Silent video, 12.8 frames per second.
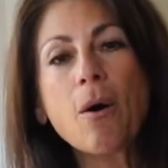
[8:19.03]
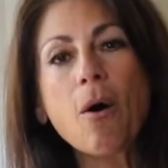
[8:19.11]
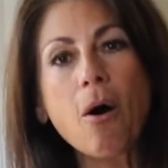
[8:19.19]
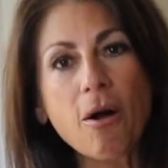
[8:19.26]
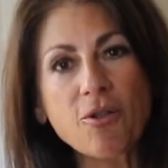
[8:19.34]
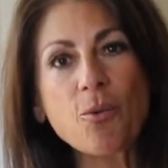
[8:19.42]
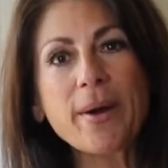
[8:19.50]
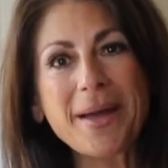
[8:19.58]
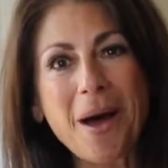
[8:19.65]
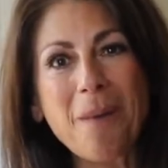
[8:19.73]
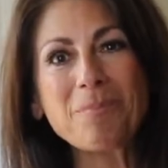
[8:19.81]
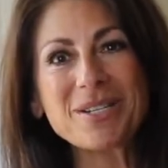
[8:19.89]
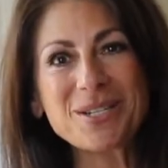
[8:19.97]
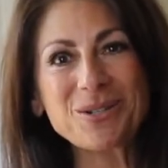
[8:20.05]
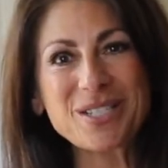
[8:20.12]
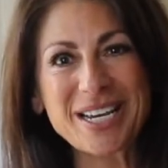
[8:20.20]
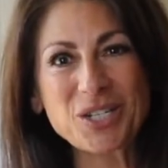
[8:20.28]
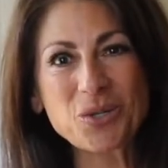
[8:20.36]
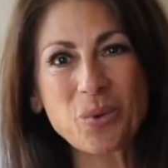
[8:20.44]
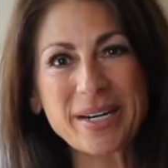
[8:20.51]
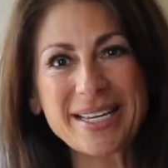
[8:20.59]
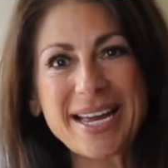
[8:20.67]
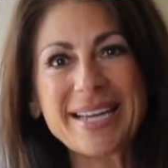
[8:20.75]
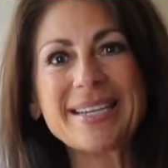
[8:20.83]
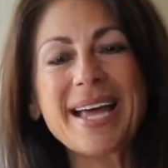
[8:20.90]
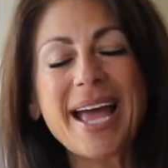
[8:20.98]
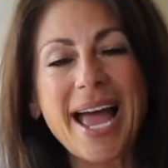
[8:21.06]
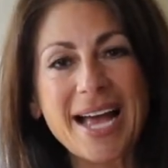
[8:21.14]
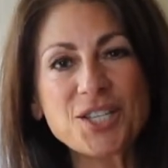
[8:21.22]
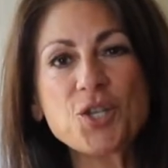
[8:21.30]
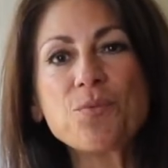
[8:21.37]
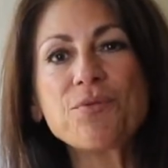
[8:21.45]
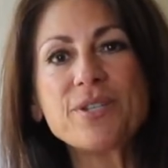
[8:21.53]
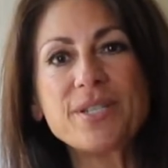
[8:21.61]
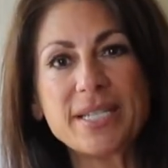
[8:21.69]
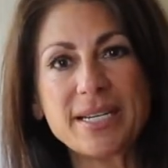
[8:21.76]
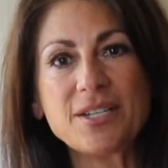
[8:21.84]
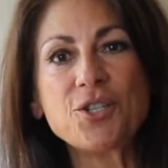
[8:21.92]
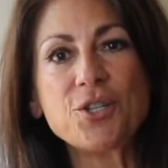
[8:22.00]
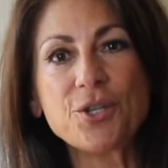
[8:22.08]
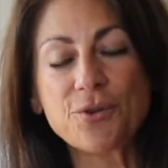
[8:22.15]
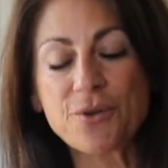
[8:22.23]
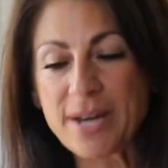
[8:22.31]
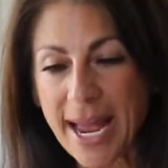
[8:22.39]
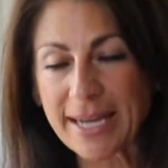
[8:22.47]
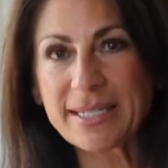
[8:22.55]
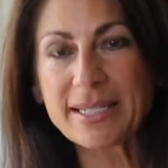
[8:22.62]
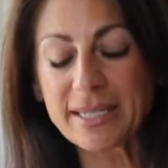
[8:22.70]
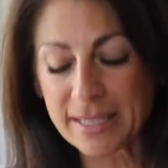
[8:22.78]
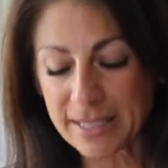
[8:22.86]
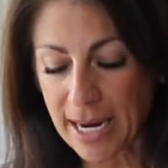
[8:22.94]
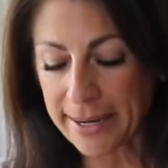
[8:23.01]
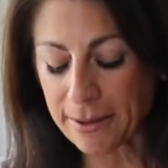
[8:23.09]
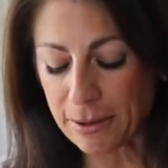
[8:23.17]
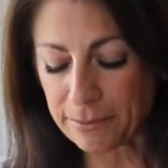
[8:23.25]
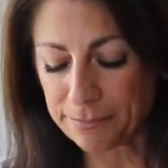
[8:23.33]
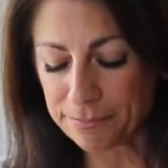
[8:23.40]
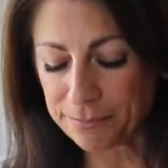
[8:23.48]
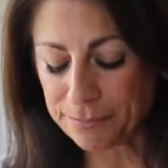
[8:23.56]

all the way up until day 28 as you proceed into your next cycle.